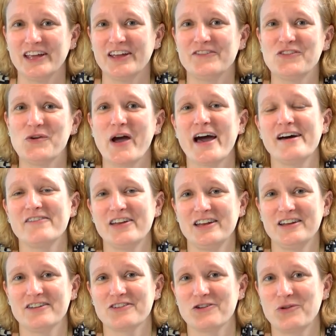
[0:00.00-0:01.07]
If you have
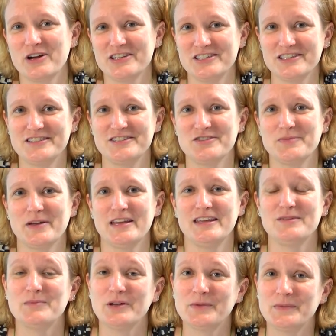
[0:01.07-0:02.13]
any other questions, you may
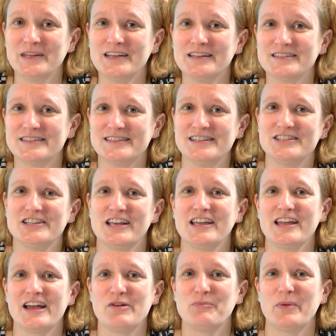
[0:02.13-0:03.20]
email me at cj
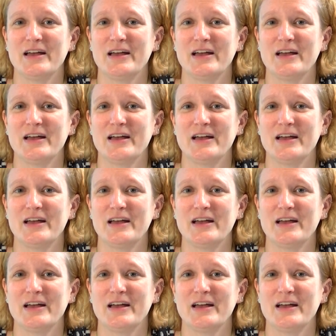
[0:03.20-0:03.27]
at